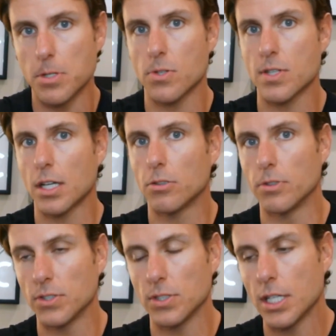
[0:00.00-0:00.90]
the menstrual cycle
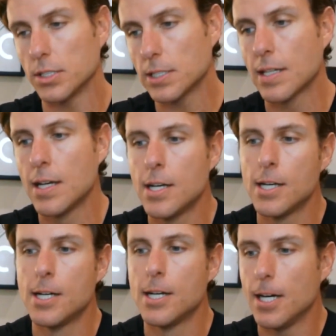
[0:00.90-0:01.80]
versus others.
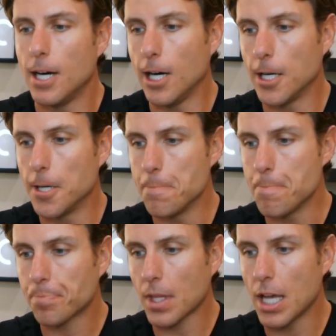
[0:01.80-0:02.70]

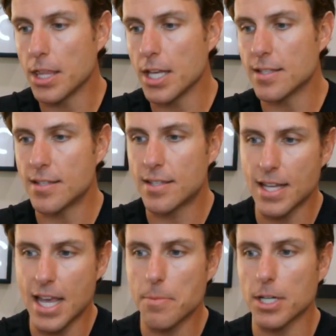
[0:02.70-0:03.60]
Um, and then
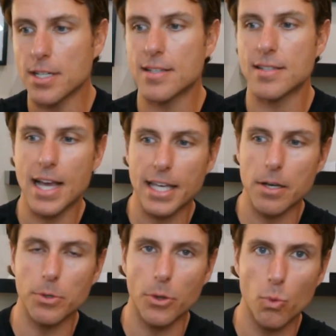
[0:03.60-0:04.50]
stamina
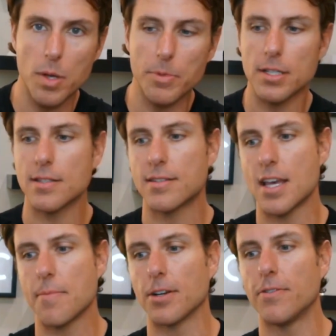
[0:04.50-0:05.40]
second with women,
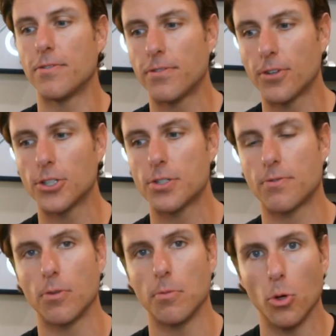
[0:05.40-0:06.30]
stamina first
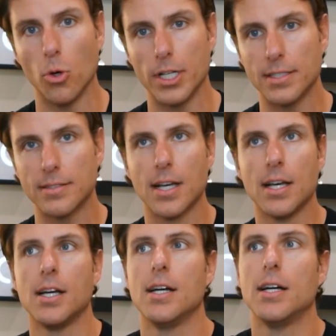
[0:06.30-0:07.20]
for boys.
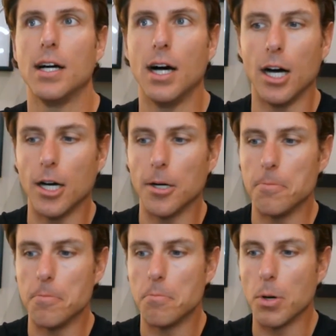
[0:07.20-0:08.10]

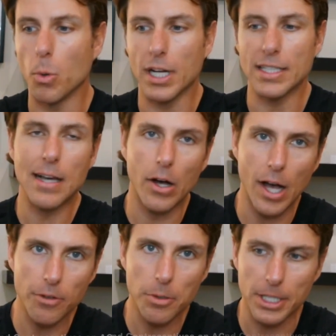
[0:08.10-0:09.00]
Um, but what I tell
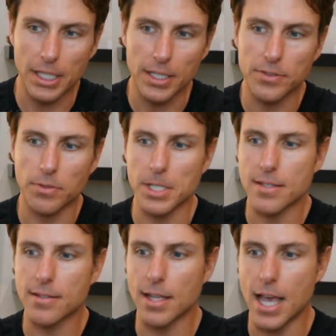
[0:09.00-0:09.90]
everybody is from
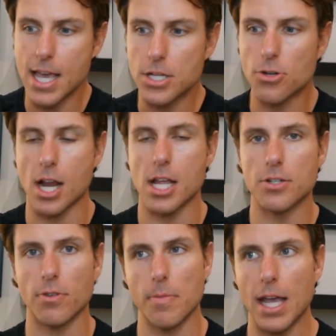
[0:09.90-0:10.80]
this age
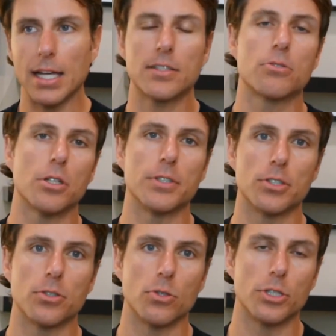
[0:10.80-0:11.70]
range, from 8 to 12
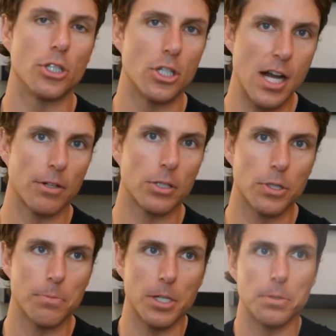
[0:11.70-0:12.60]
years old, you're never
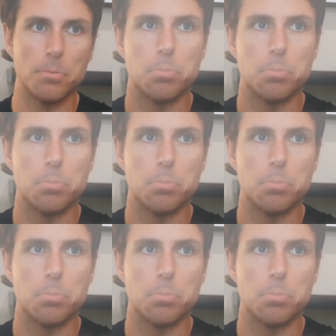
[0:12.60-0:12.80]
going to be able to